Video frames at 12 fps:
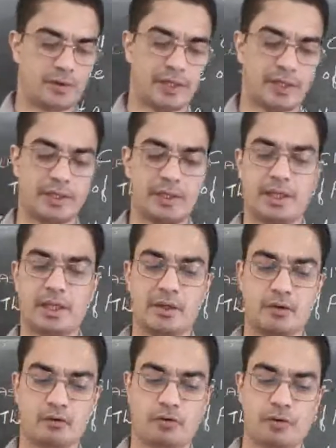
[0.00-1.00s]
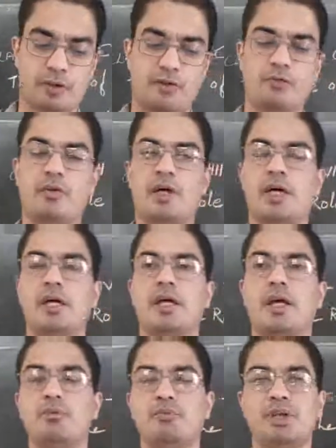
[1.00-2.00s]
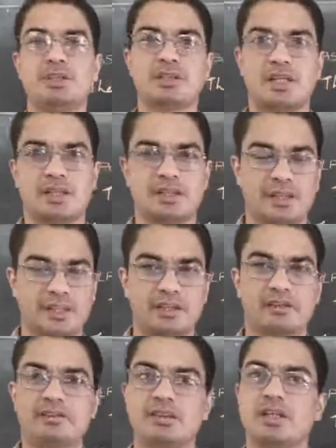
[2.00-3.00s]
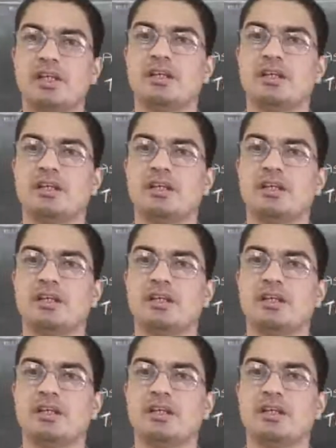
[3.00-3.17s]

545 MPs are there,